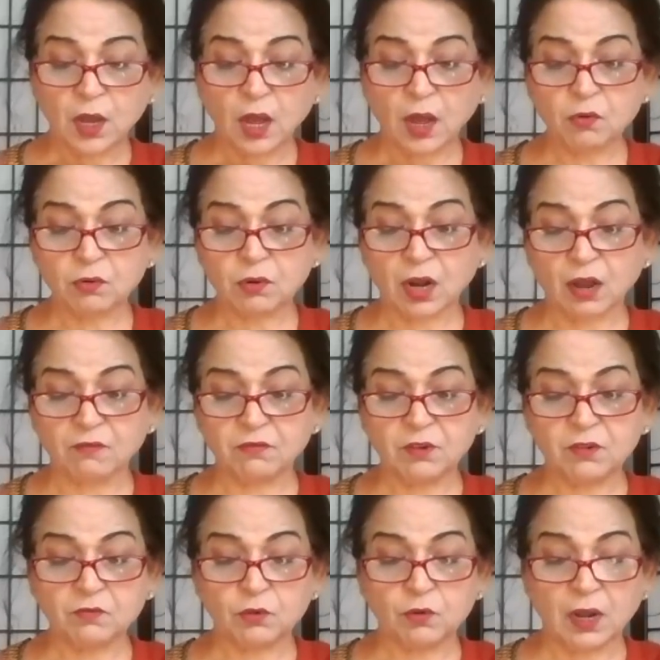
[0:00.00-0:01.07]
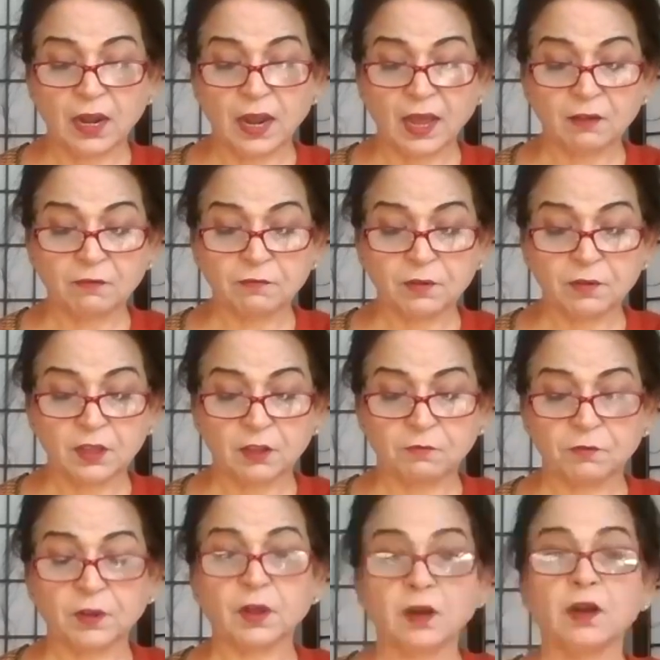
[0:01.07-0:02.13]
how Ravan would laugh
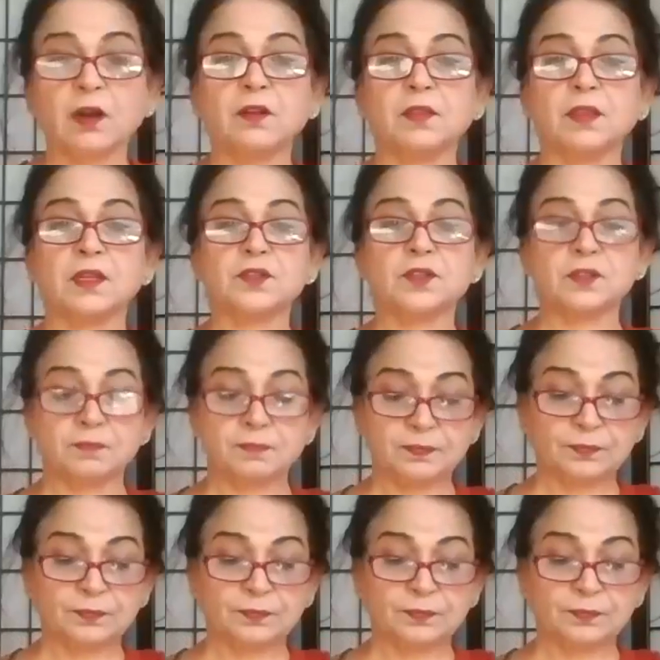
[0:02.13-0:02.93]
if he heard this.